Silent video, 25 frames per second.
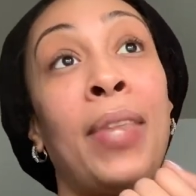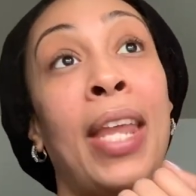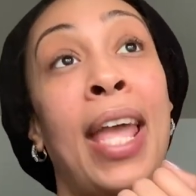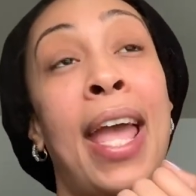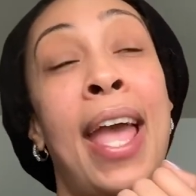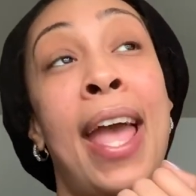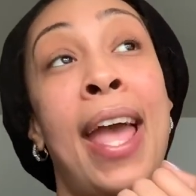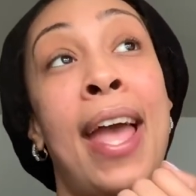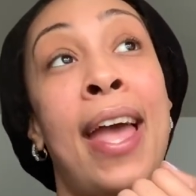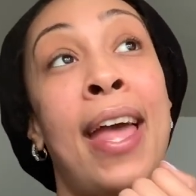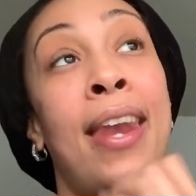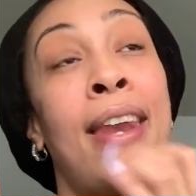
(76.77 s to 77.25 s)

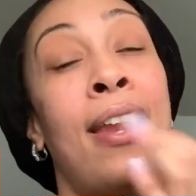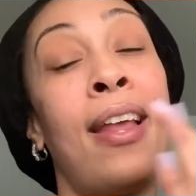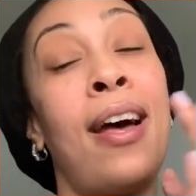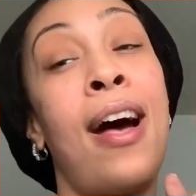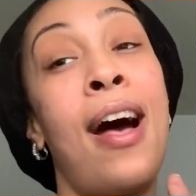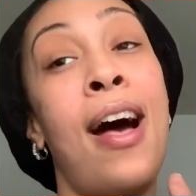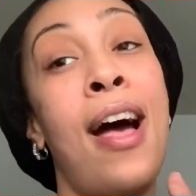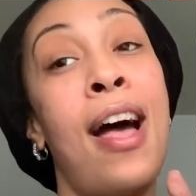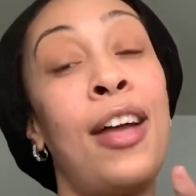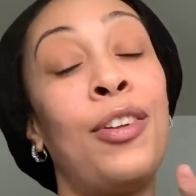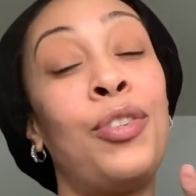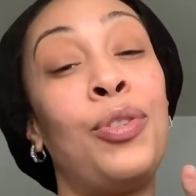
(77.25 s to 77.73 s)
And
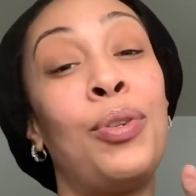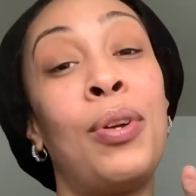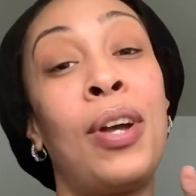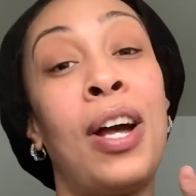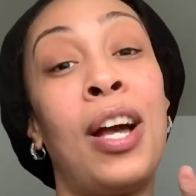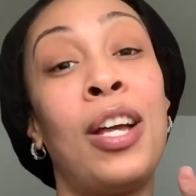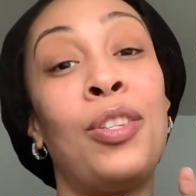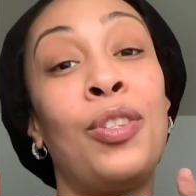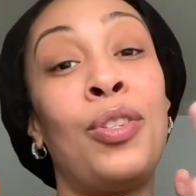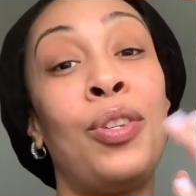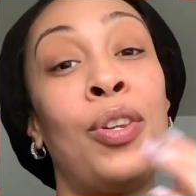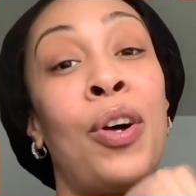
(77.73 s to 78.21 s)
as you
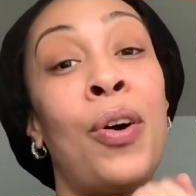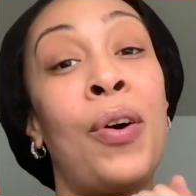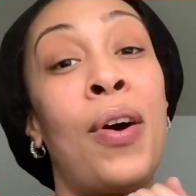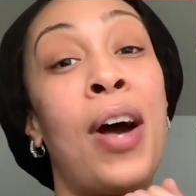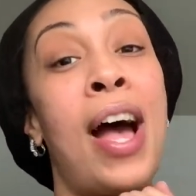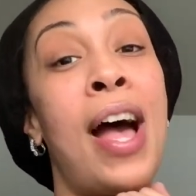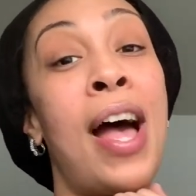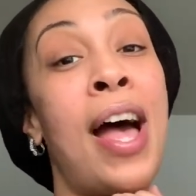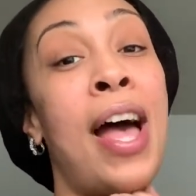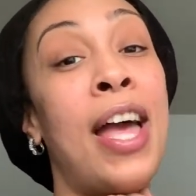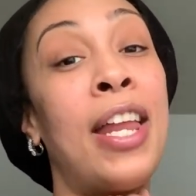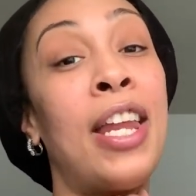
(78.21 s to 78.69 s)
guys know,
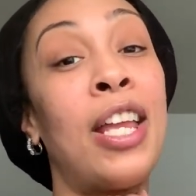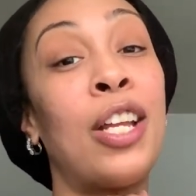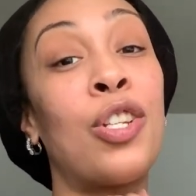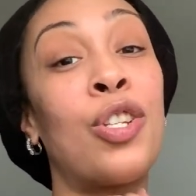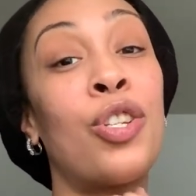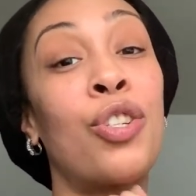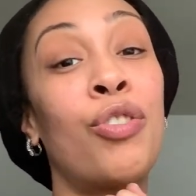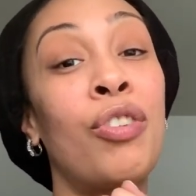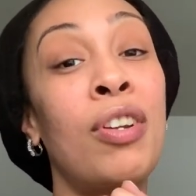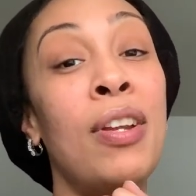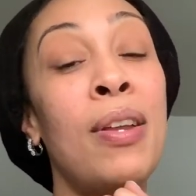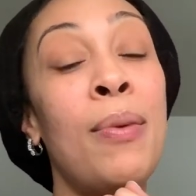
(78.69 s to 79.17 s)
I had
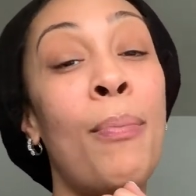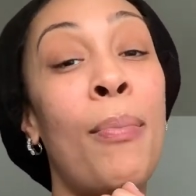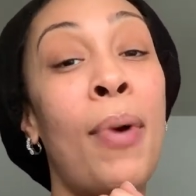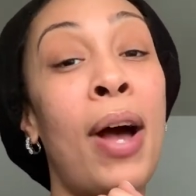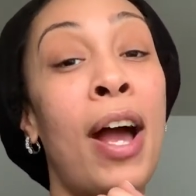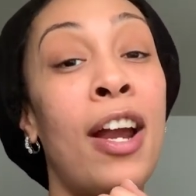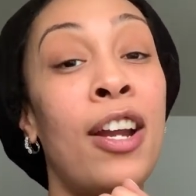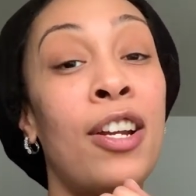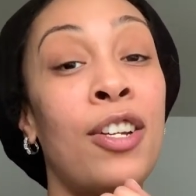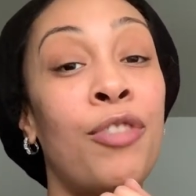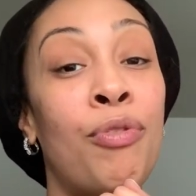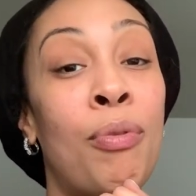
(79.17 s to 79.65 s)
extreme
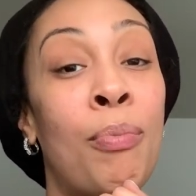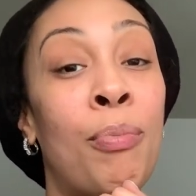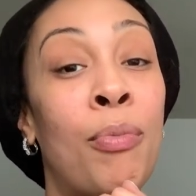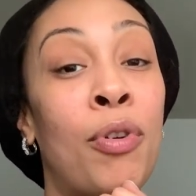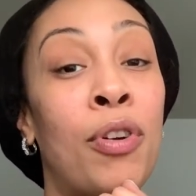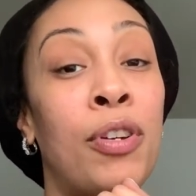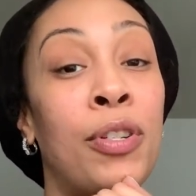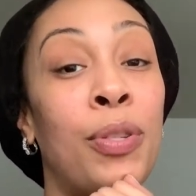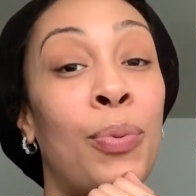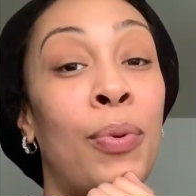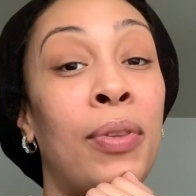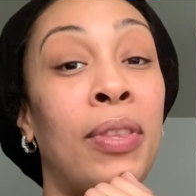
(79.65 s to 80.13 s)
buyer's
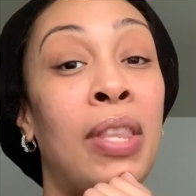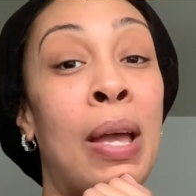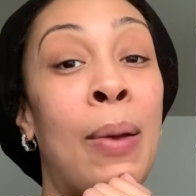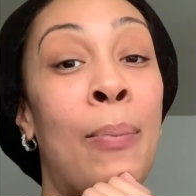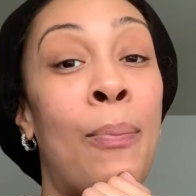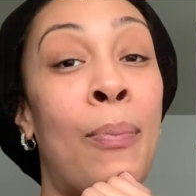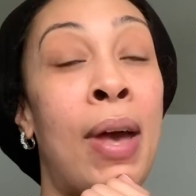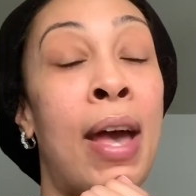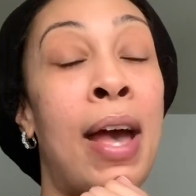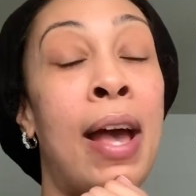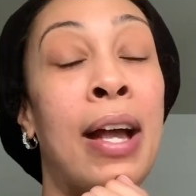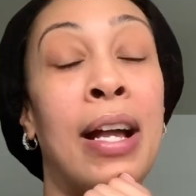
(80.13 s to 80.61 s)
remorse with that
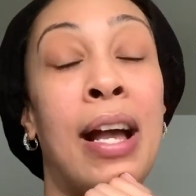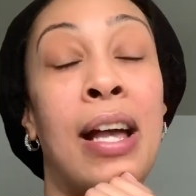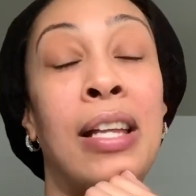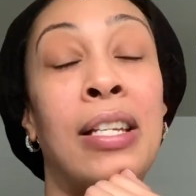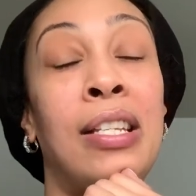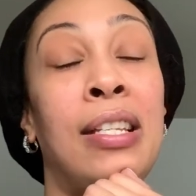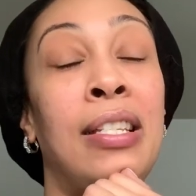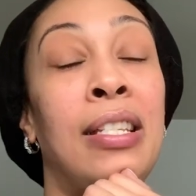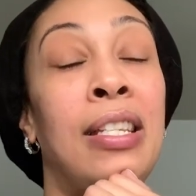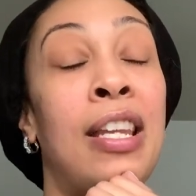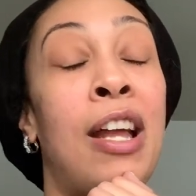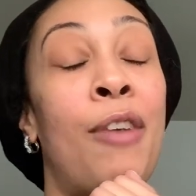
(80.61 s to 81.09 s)
bag. I
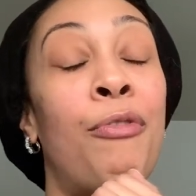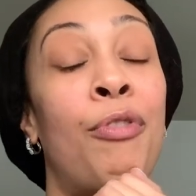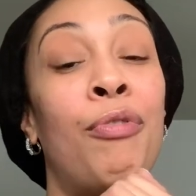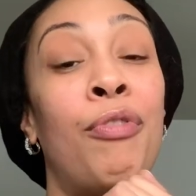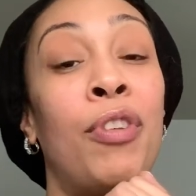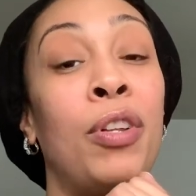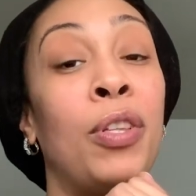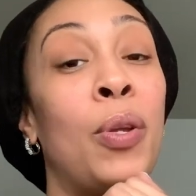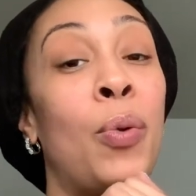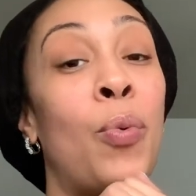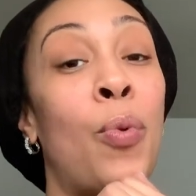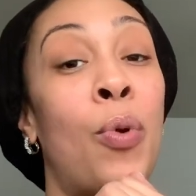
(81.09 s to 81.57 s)
just never
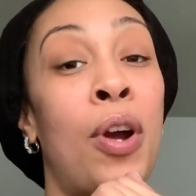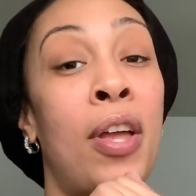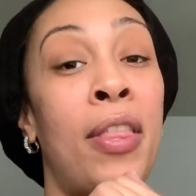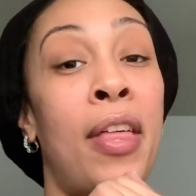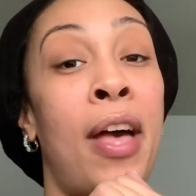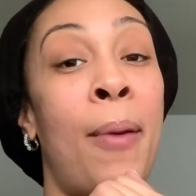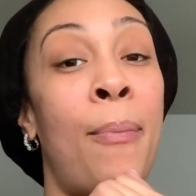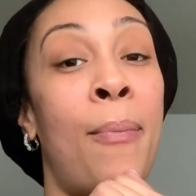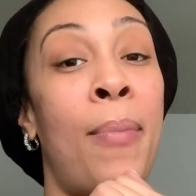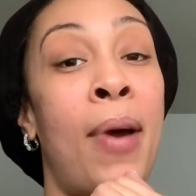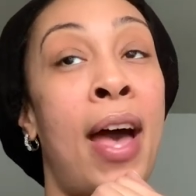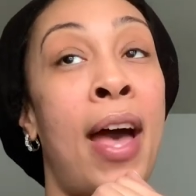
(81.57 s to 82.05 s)
really wore
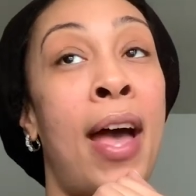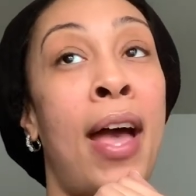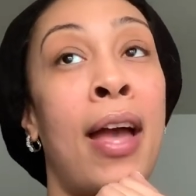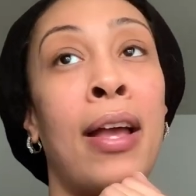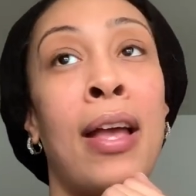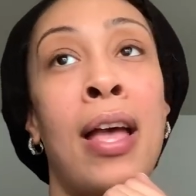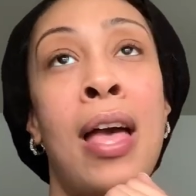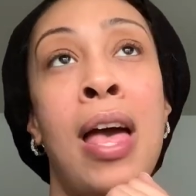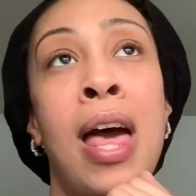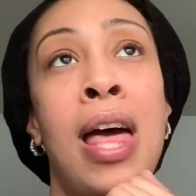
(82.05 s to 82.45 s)
that bag.